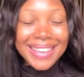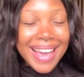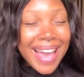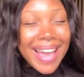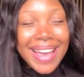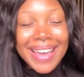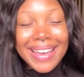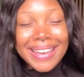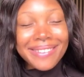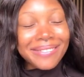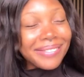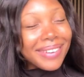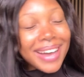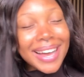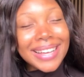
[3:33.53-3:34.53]
Yay,
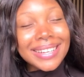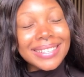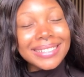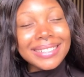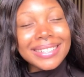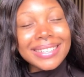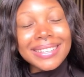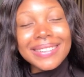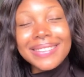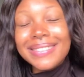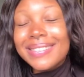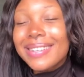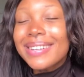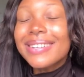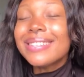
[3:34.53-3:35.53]
finally, the
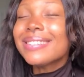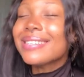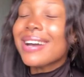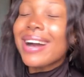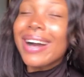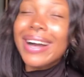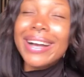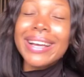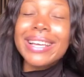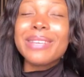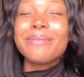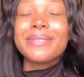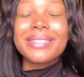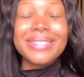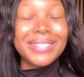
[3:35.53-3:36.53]
third
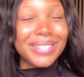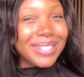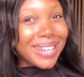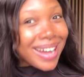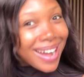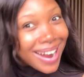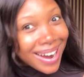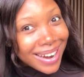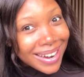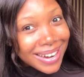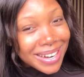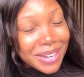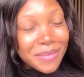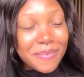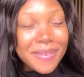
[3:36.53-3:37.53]
time's a
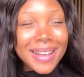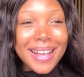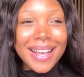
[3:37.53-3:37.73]
charm.